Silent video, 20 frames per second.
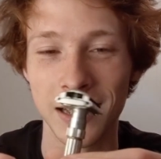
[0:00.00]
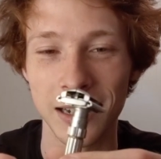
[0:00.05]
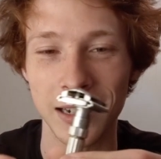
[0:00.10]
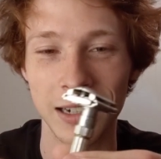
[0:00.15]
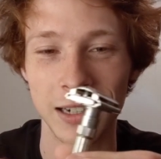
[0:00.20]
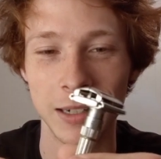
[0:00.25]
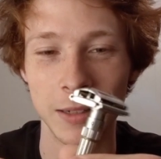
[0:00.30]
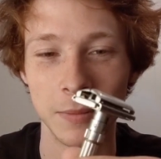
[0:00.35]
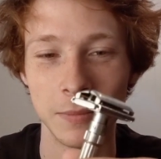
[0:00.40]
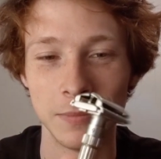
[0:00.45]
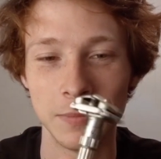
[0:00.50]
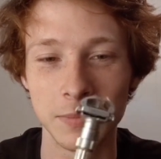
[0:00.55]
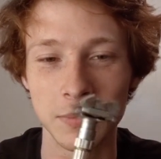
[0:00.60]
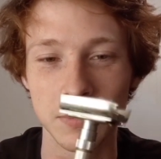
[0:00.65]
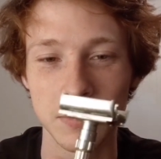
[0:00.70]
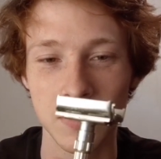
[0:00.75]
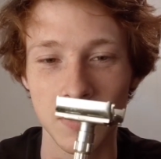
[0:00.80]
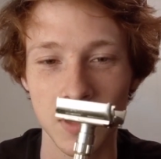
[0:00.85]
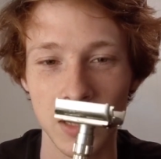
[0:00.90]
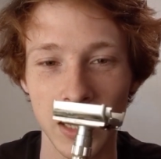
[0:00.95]
Um,
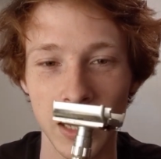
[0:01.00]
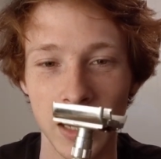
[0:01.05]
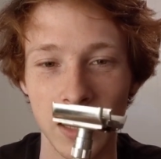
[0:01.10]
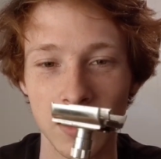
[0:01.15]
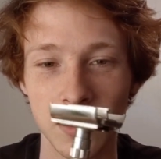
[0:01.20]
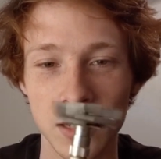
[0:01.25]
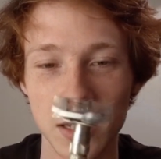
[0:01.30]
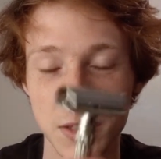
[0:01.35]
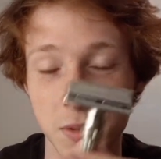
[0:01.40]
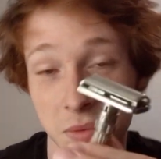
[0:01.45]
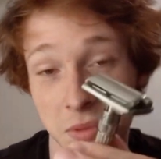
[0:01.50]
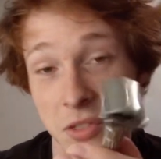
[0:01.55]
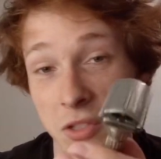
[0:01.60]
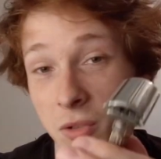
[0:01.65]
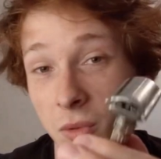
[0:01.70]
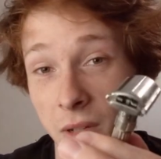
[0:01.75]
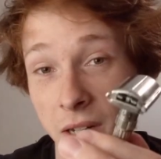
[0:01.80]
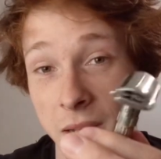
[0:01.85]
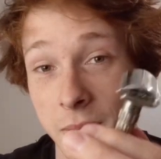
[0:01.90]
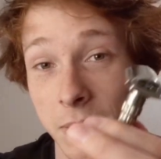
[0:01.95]
and this was
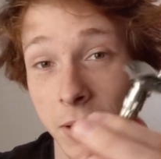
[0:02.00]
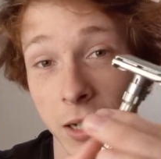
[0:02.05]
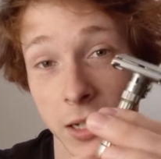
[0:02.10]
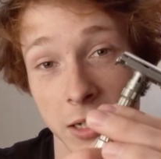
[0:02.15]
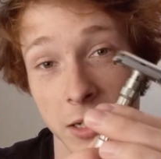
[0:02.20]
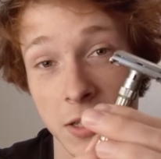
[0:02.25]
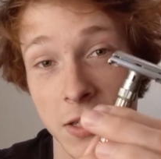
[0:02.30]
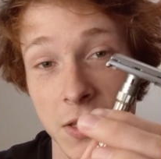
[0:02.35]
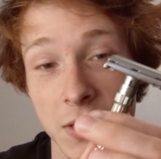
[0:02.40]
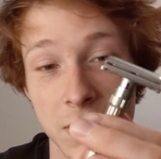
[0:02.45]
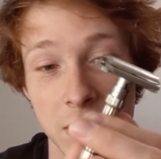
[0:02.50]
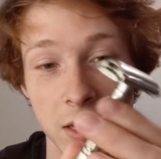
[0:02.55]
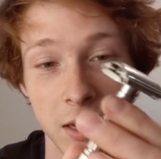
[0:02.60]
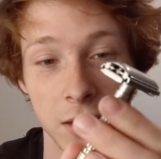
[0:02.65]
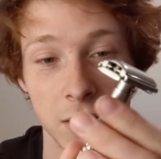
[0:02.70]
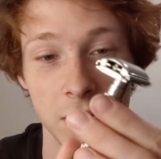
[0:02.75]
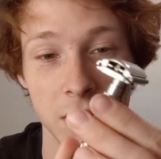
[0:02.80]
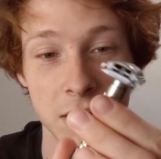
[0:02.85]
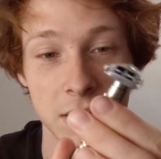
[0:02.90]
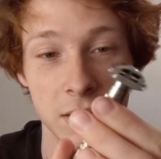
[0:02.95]
20 bucks. You
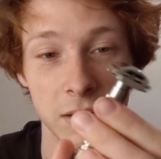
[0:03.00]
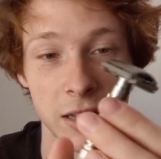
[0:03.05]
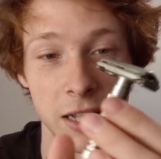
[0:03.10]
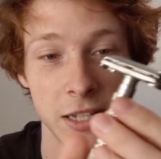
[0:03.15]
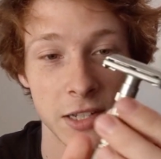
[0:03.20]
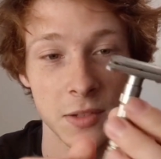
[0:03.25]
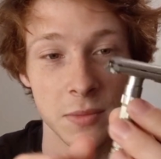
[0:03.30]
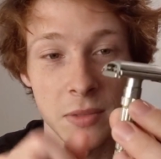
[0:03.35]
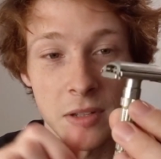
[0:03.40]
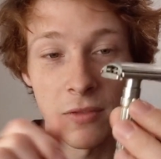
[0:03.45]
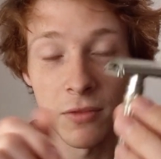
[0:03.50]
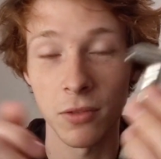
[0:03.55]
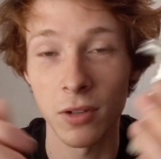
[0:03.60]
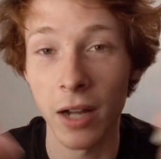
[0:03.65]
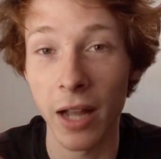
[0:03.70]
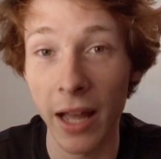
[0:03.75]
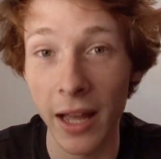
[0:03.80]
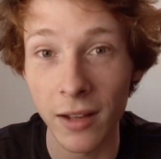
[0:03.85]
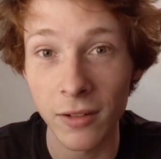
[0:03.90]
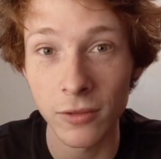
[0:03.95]
know, this will last me
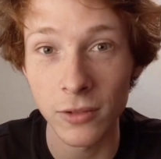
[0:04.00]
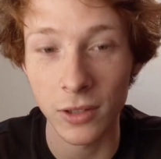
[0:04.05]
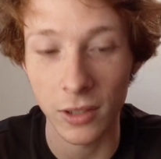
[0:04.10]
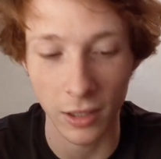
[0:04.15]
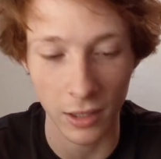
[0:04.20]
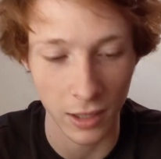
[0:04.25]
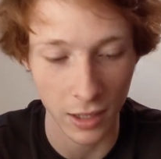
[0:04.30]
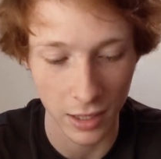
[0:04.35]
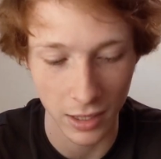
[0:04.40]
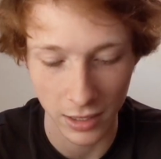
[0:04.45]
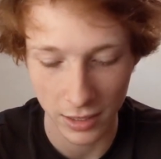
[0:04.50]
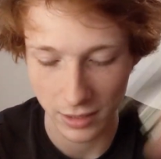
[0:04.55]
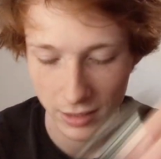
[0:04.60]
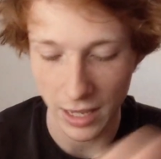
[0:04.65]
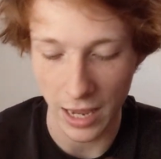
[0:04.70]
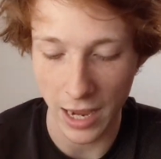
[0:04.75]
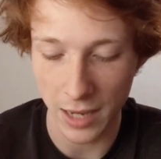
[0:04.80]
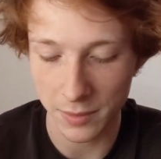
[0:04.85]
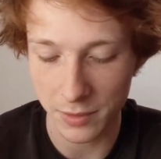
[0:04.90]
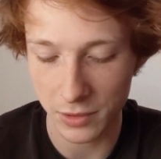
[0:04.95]
forever,
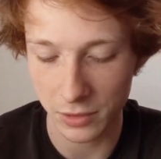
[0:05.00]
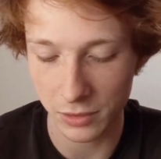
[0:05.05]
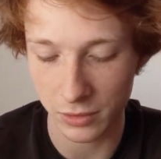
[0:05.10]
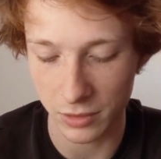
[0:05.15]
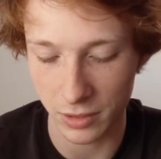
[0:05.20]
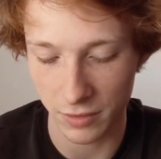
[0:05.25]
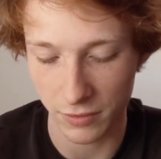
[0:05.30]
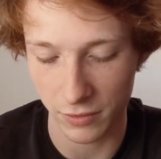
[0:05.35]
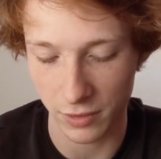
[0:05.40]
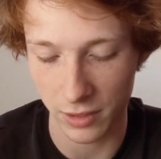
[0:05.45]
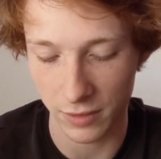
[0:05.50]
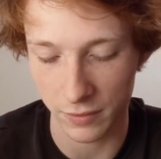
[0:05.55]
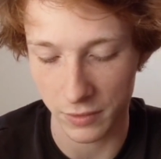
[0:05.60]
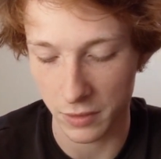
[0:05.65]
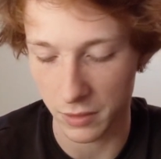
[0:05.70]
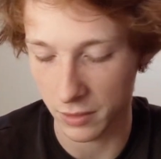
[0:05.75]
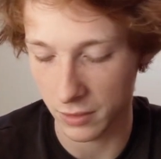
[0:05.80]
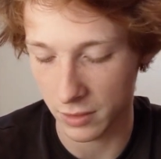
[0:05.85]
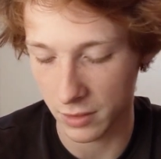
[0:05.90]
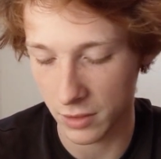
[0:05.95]
absolutely
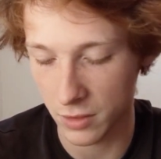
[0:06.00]
forever.